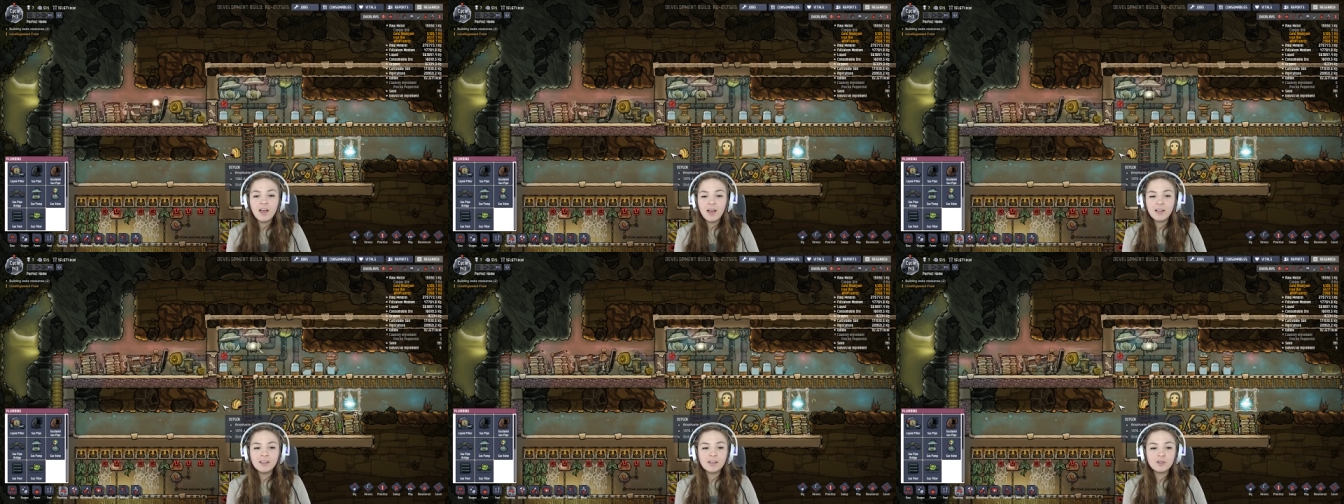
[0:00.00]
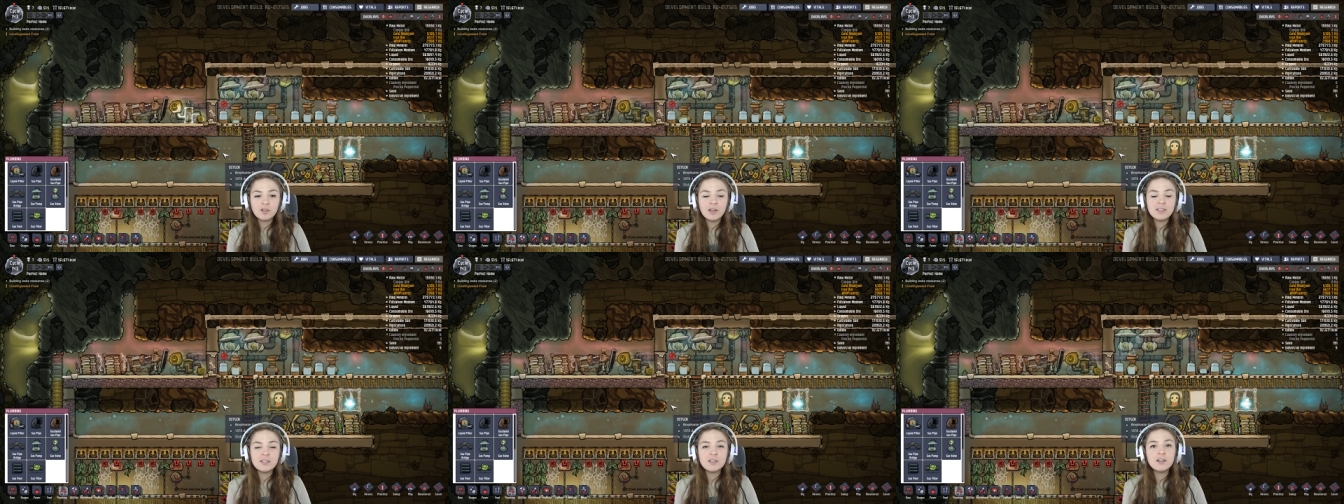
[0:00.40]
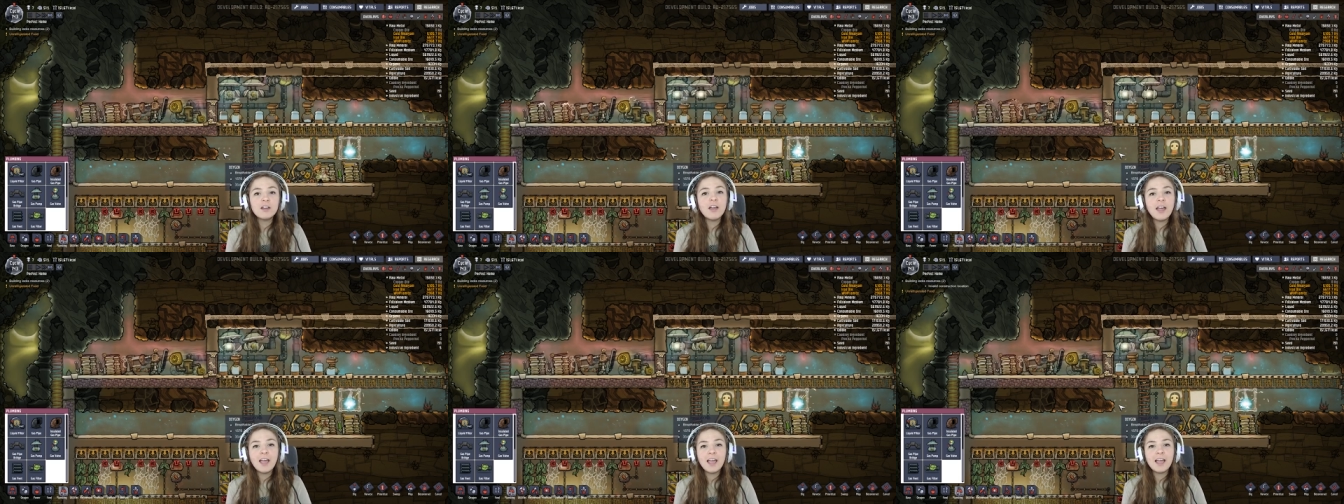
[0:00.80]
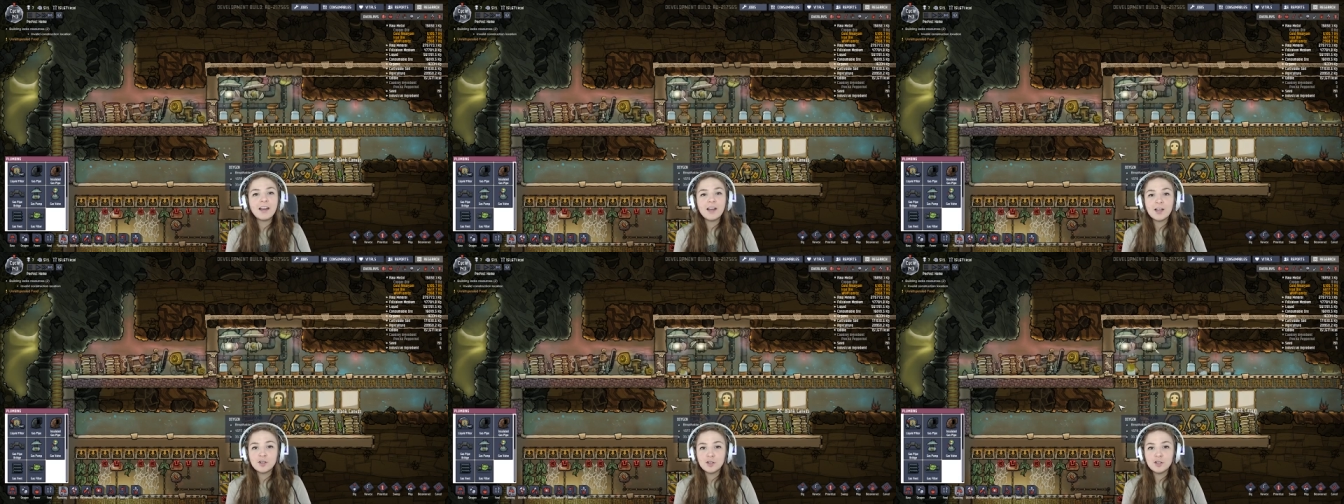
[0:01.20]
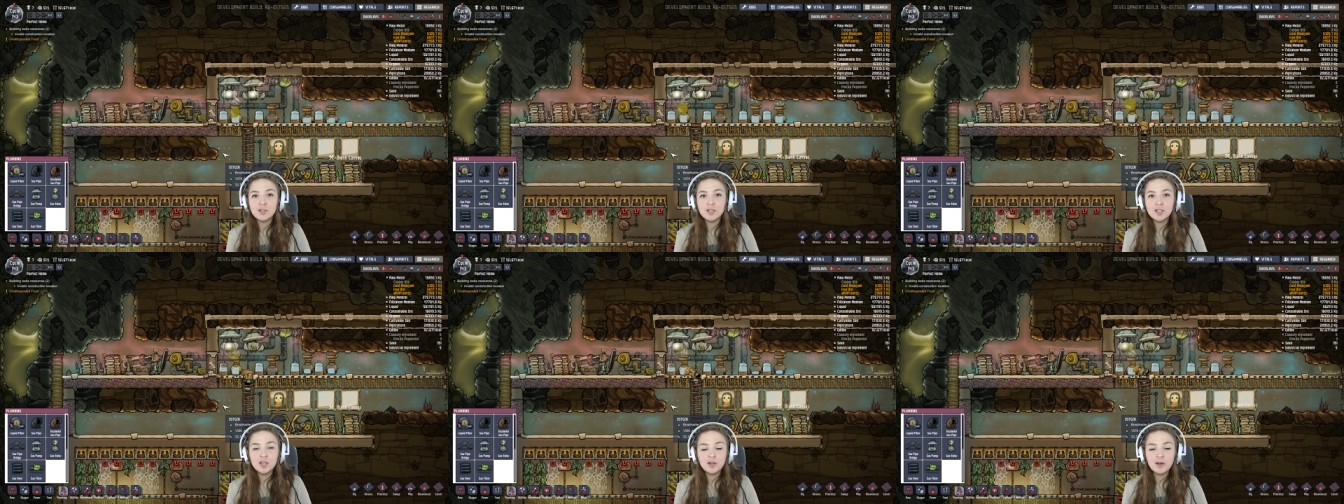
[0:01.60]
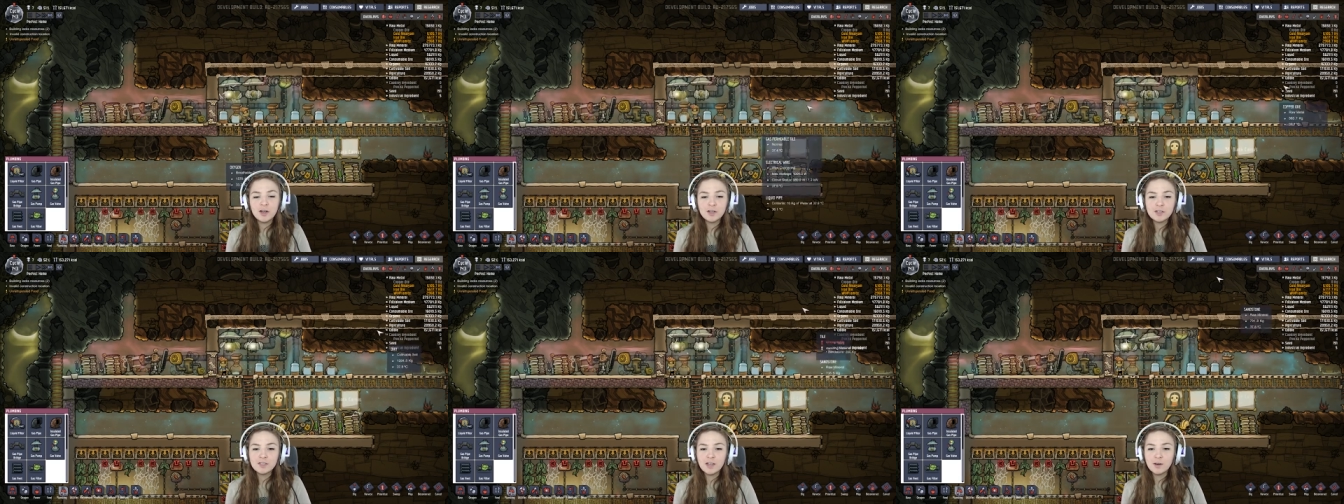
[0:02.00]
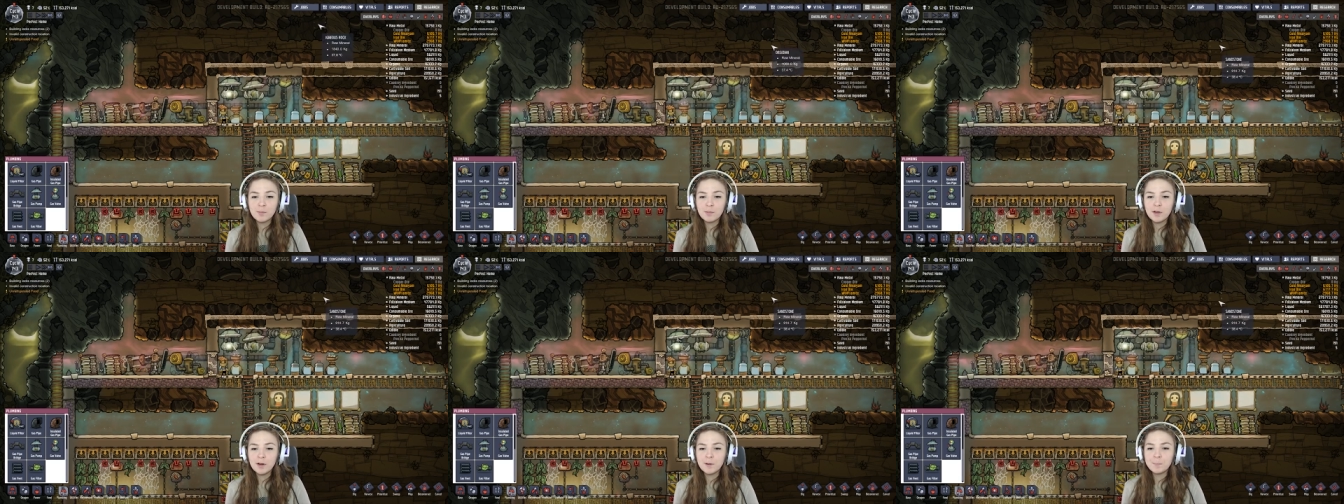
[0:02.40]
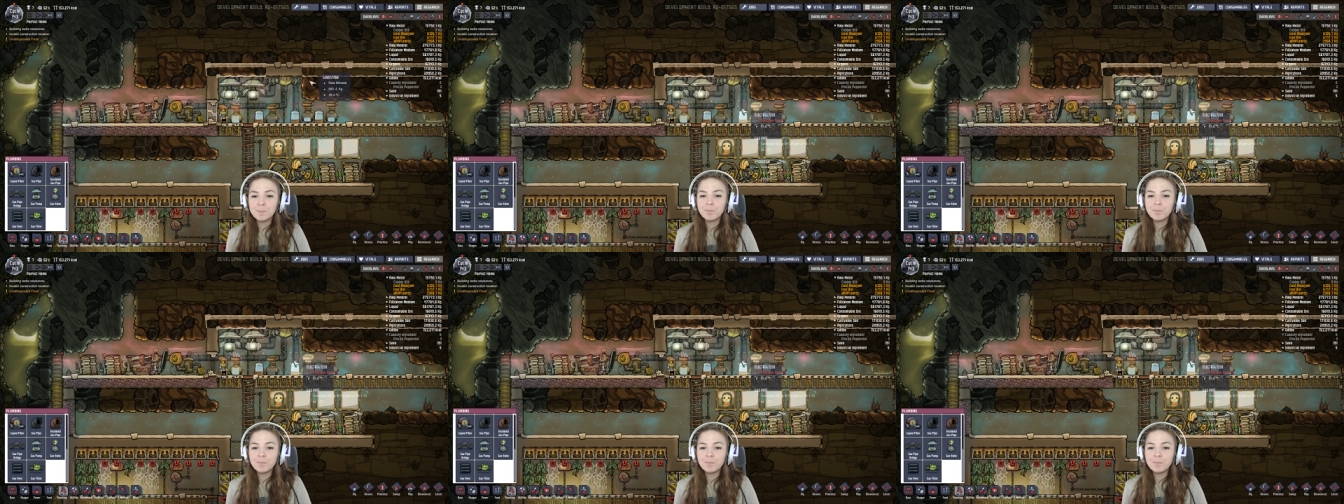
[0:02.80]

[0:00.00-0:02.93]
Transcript: electrolyzer and hydrogen generator set up here.